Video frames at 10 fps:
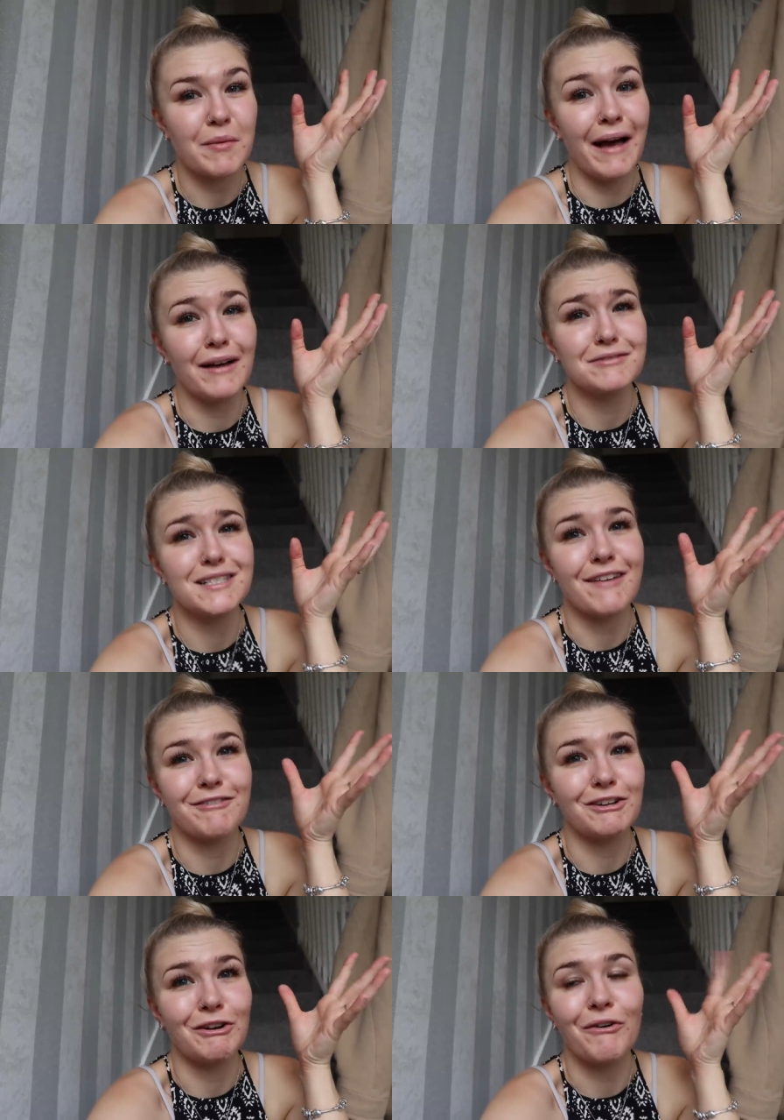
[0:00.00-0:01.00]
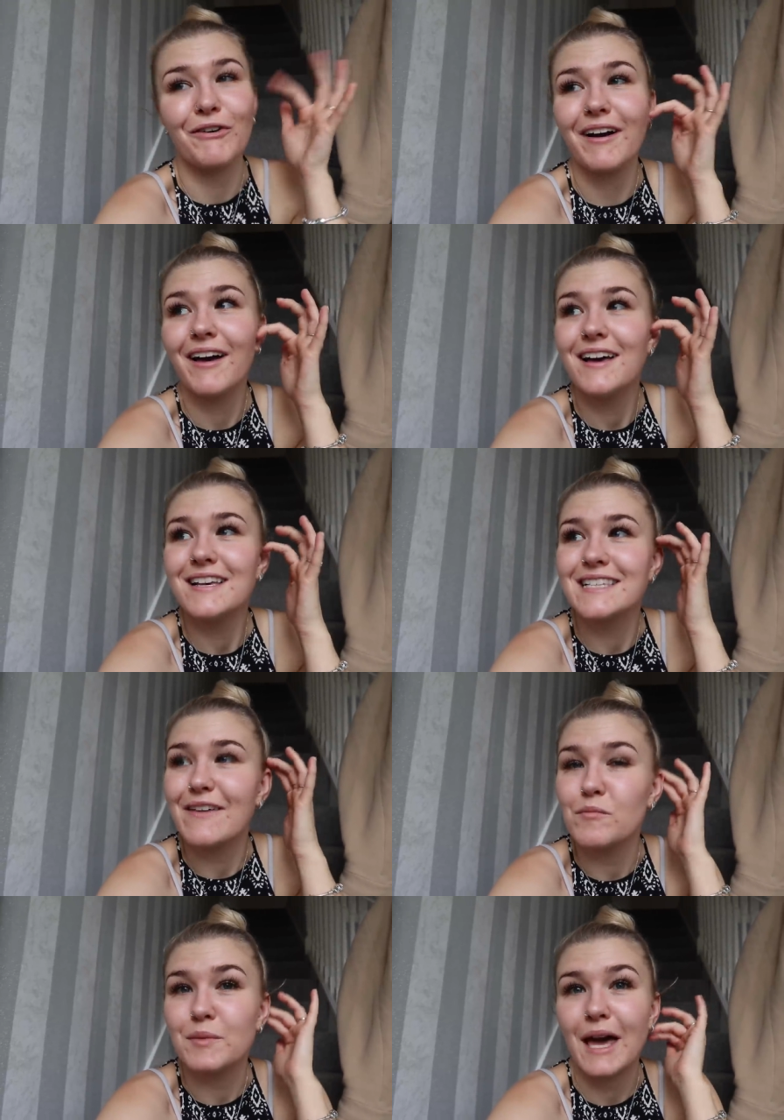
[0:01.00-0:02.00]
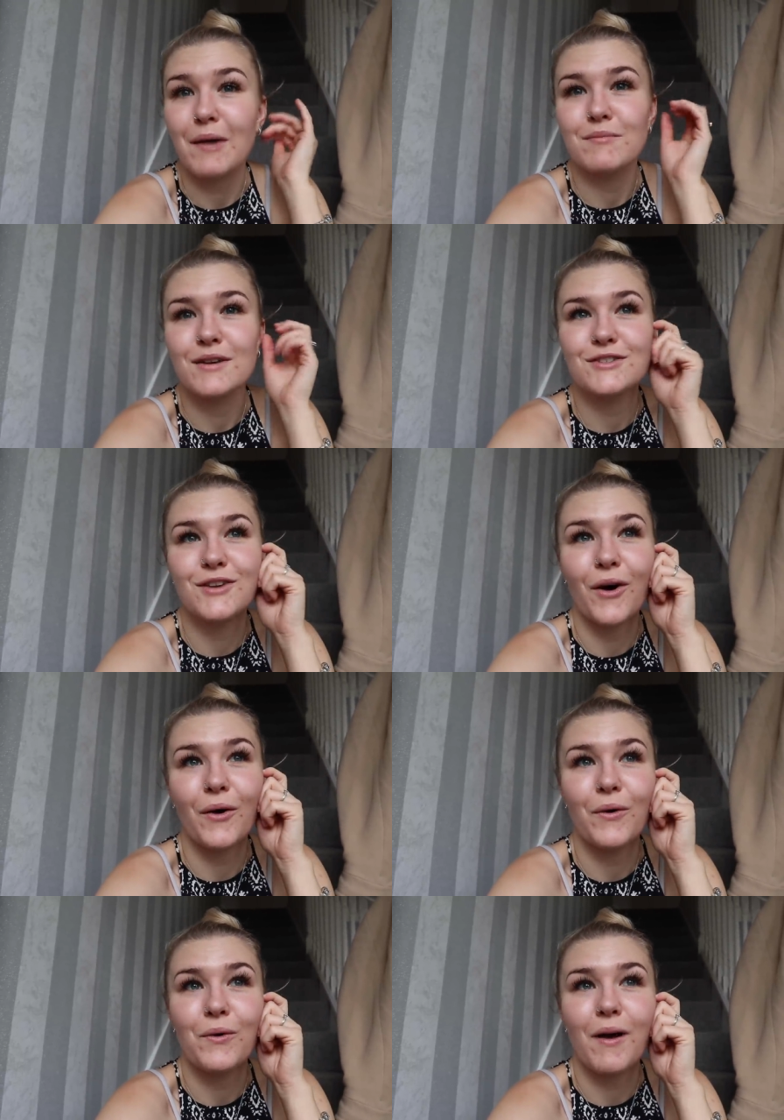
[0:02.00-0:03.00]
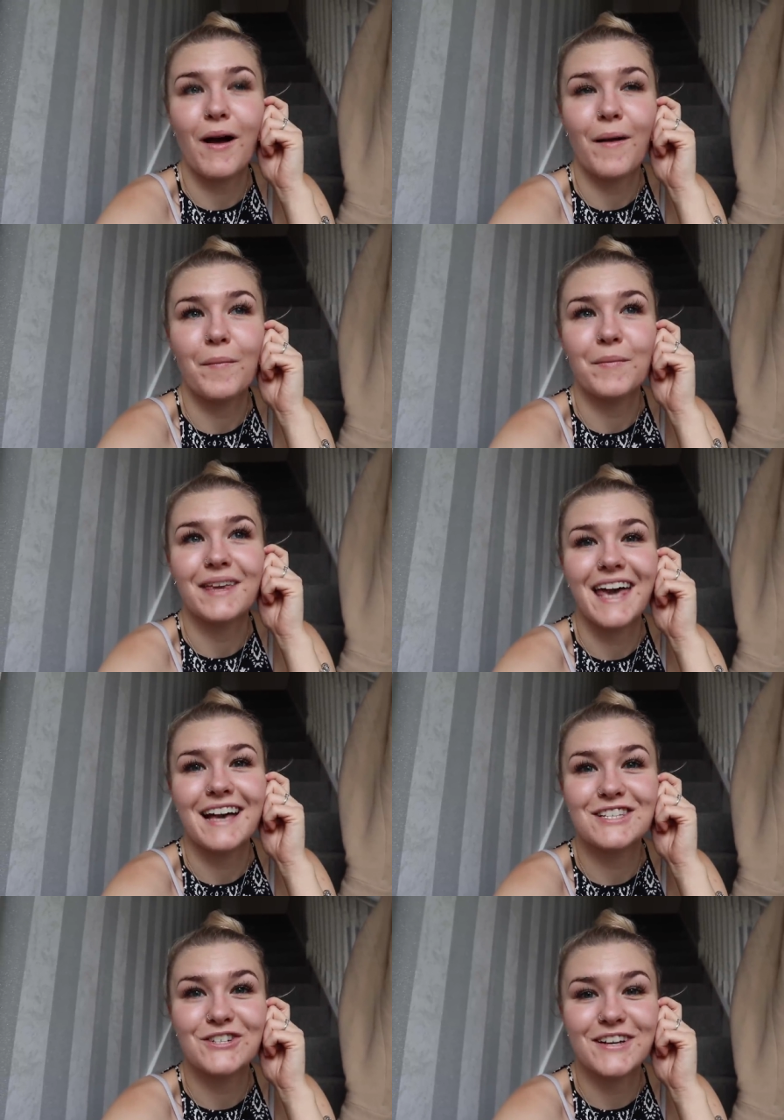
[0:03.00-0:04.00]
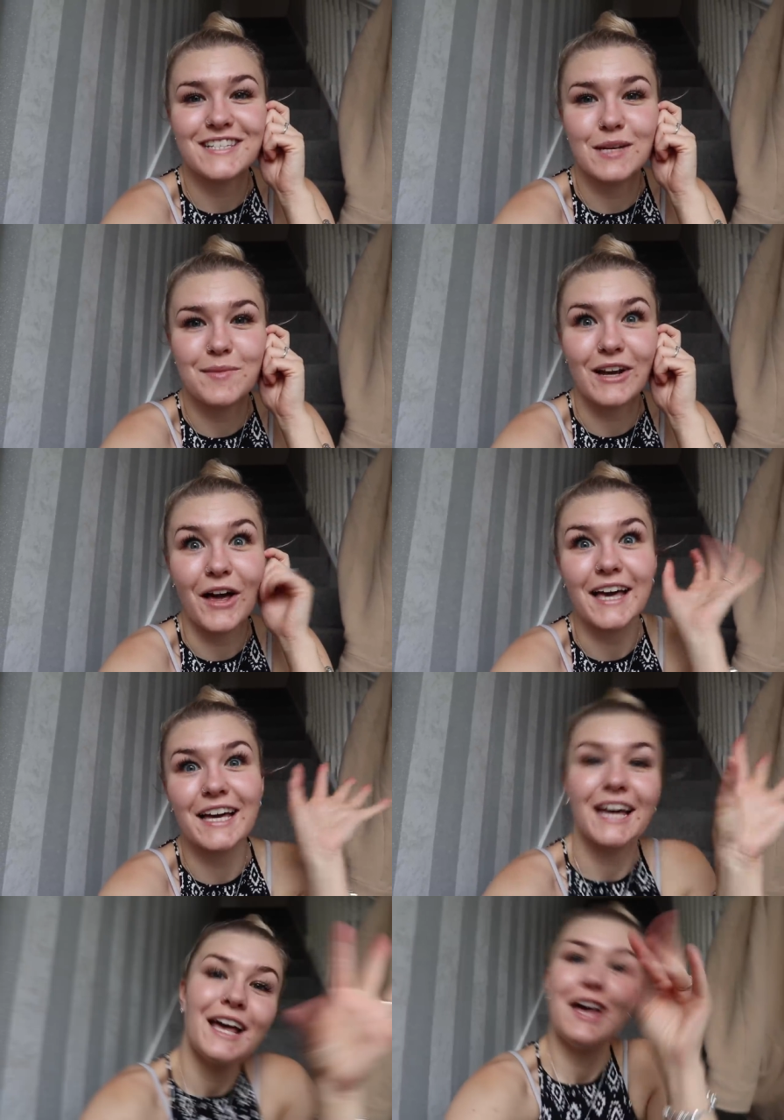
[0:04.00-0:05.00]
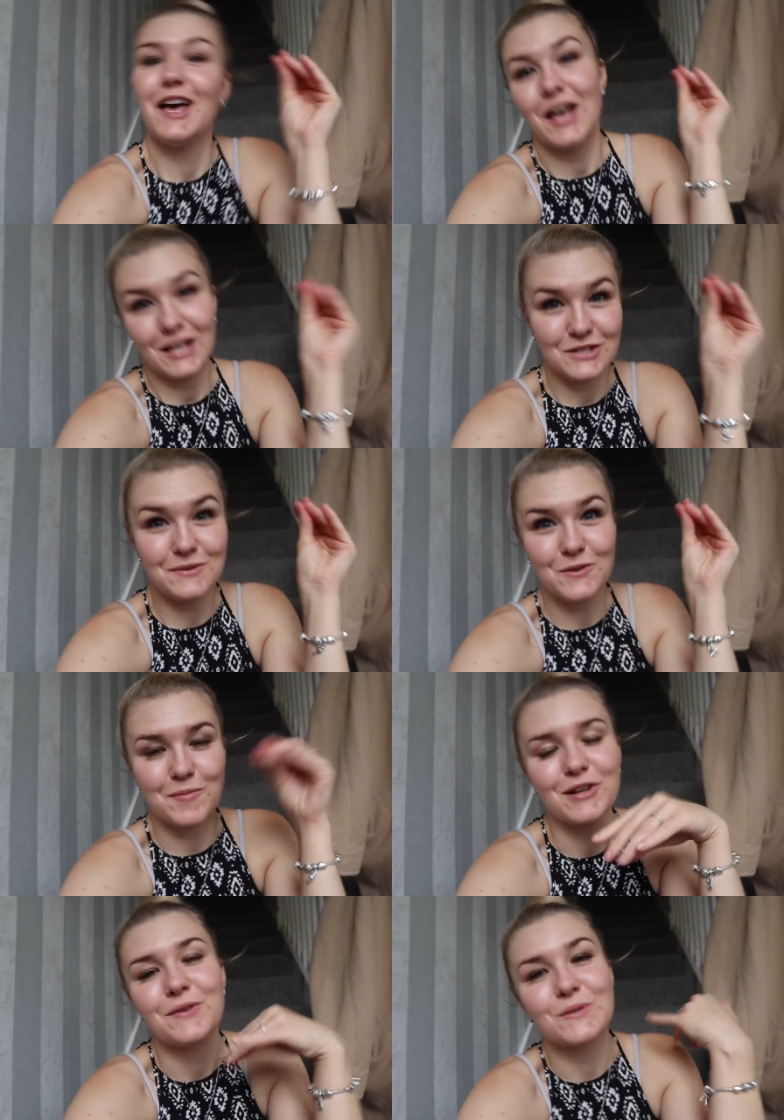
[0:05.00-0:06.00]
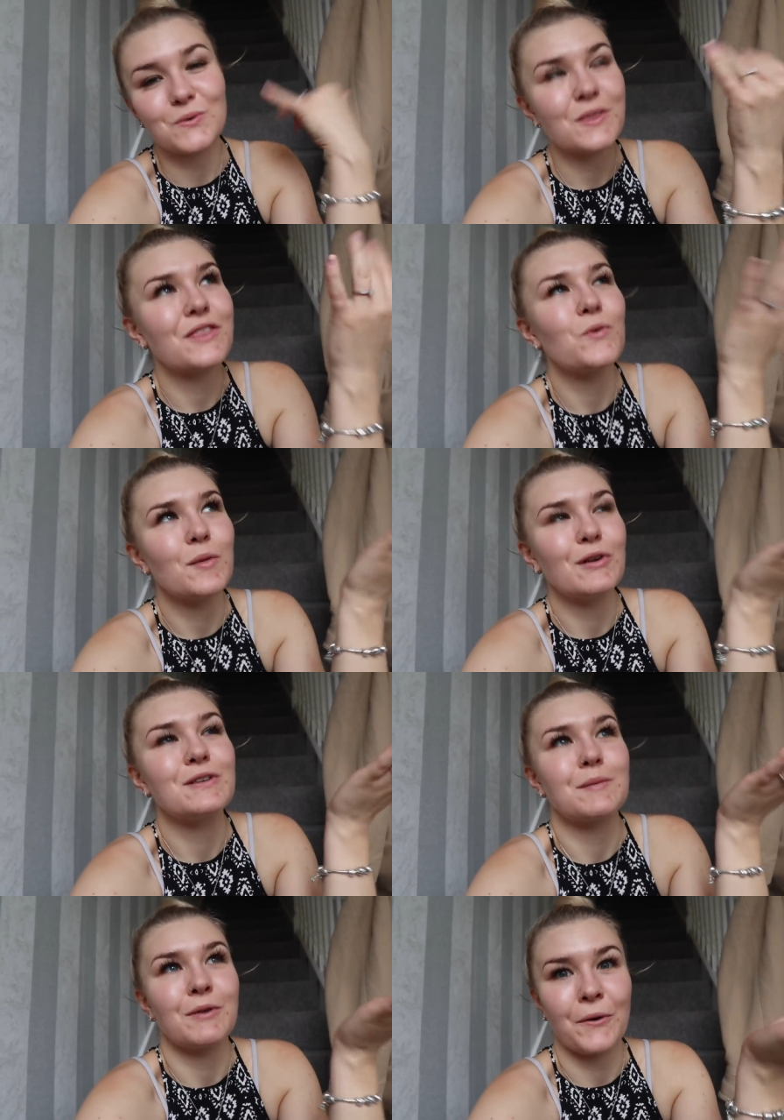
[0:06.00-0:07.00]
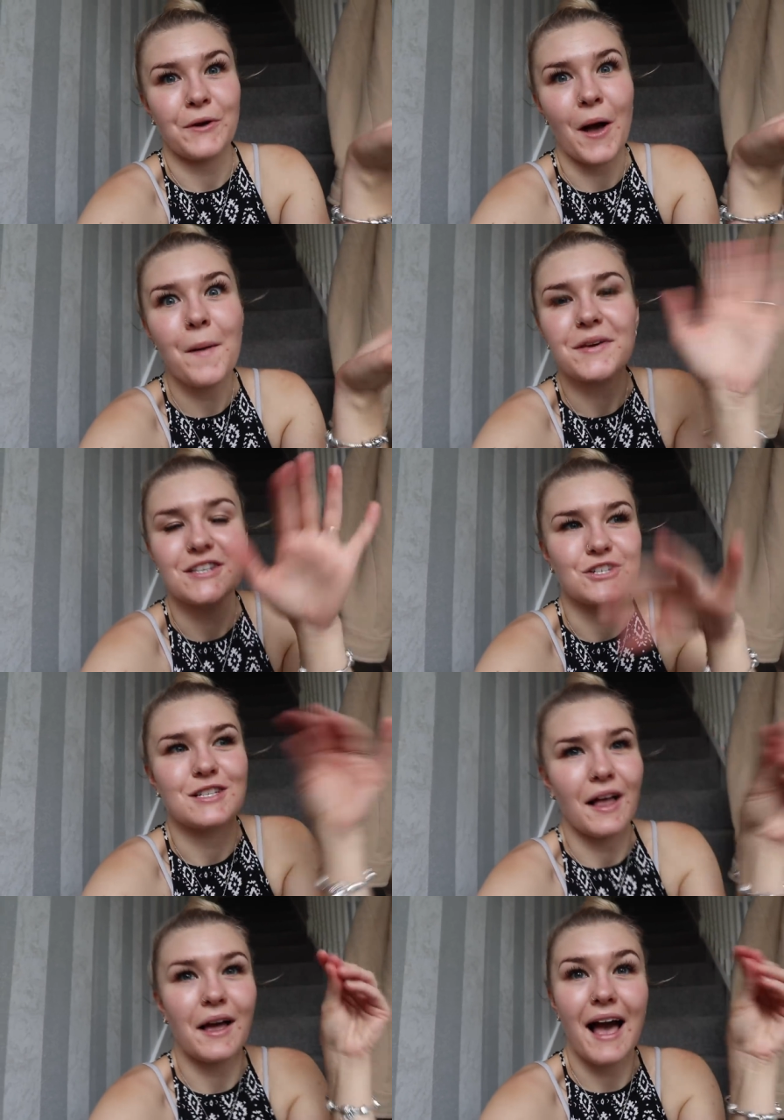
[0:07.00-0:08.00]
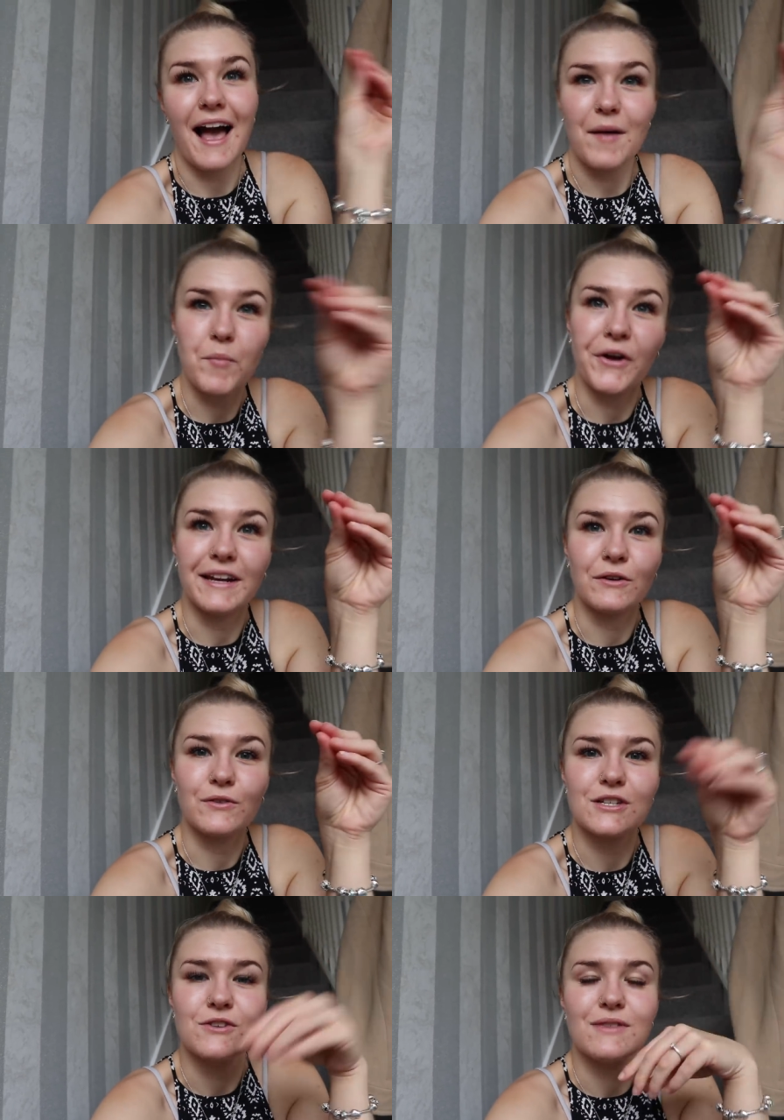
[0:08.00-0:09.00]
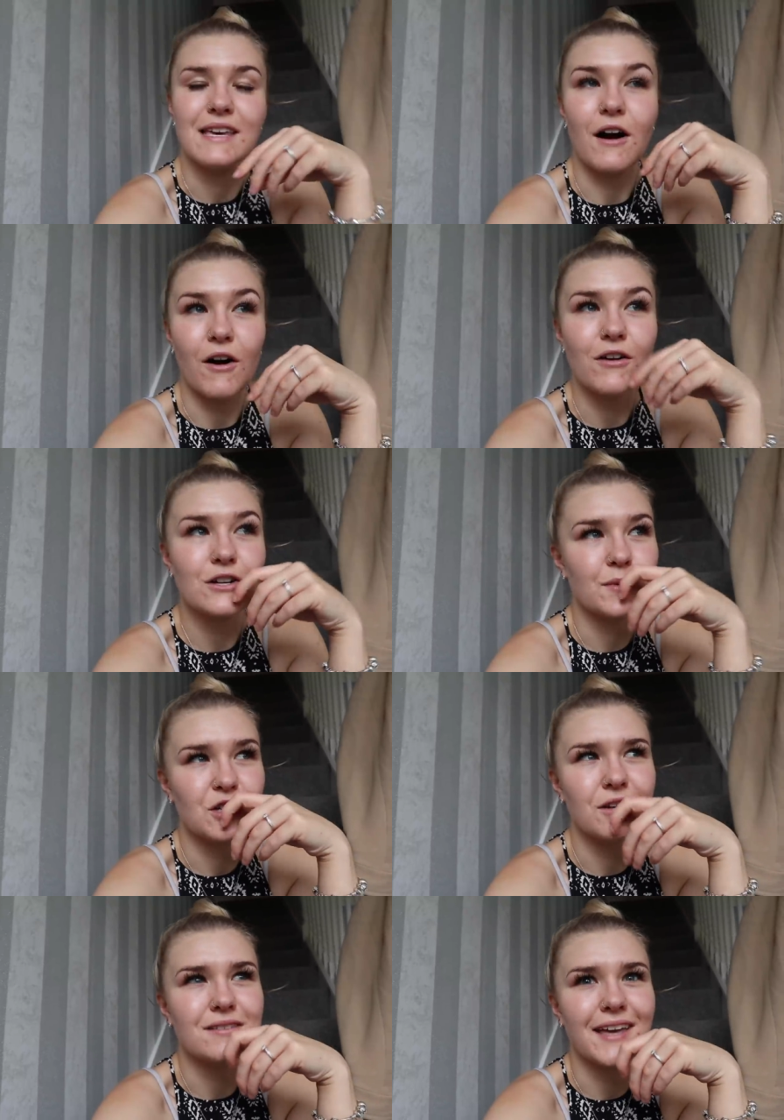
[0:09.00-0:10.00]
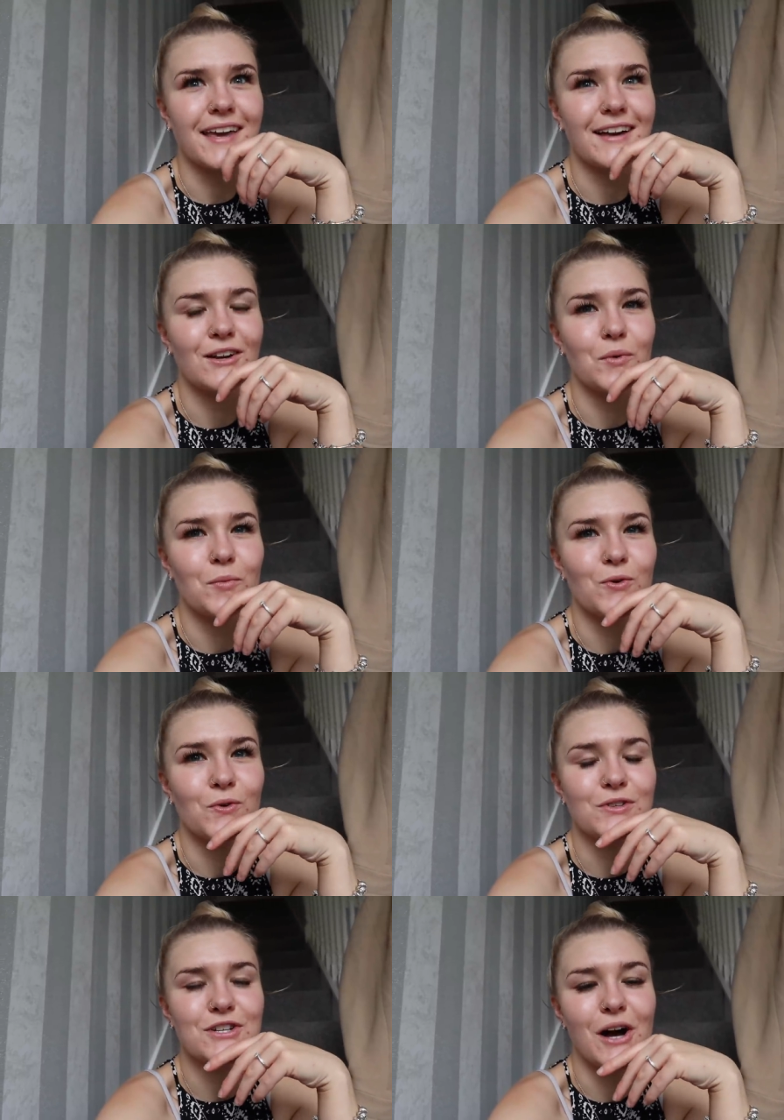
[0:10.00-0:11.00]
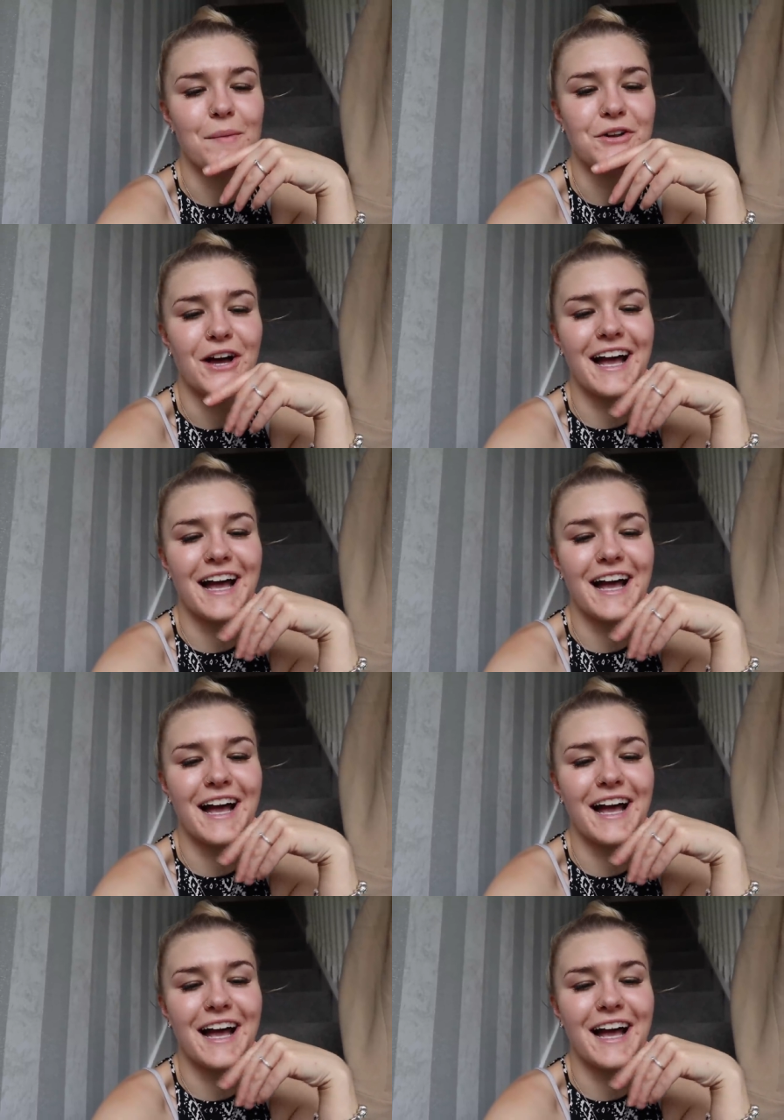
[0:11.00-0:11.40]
about 7 o'clock 7pm so um, yeah tonight's going to be like doing all the balloons, all, all the balloons are blown up. It's just like putting it onto the arch, which does take a lot more time than I